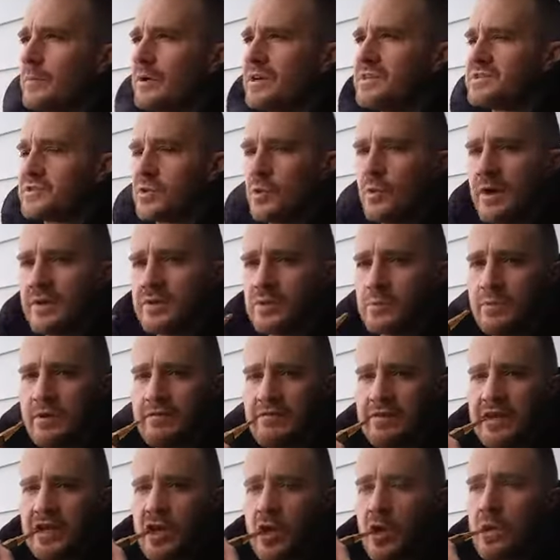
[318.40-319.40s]
but I still want to do
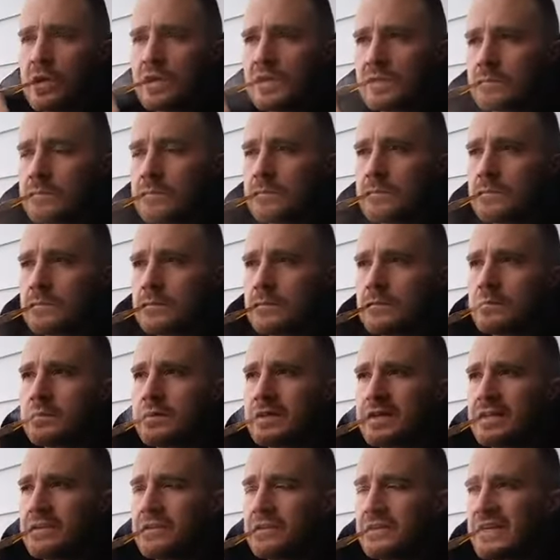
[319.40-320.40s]
my video,
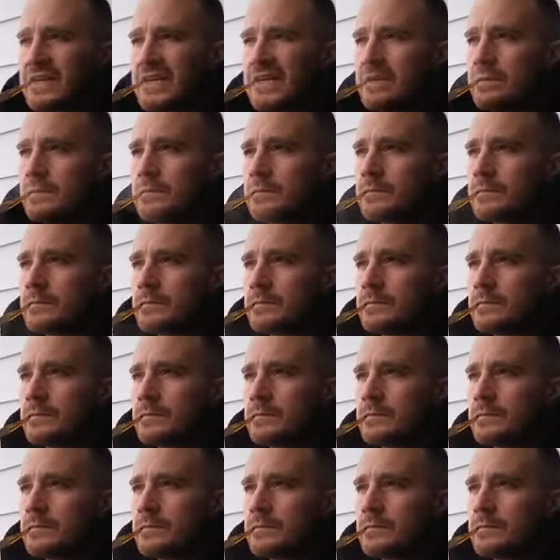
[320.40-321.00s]
get her done.